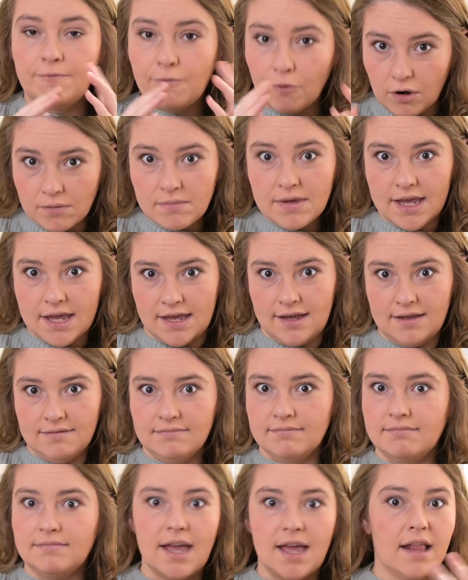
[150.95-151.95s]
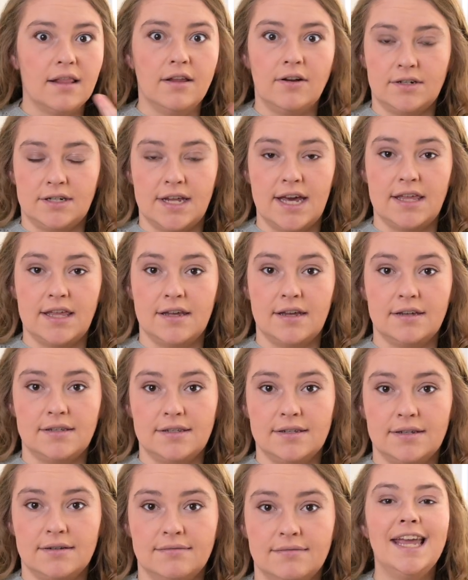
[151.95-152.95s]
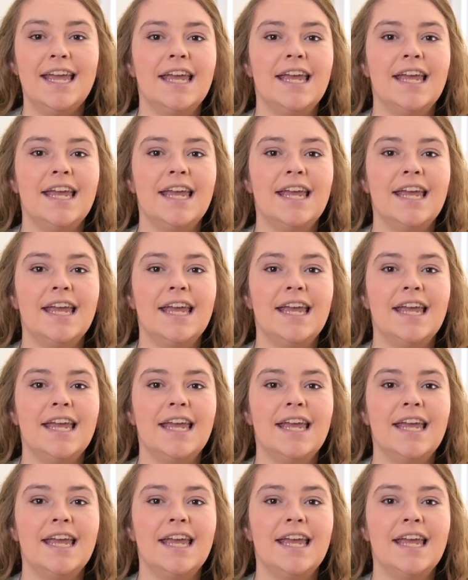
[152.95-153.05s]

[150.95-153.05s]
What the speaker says: For me, that looked like this.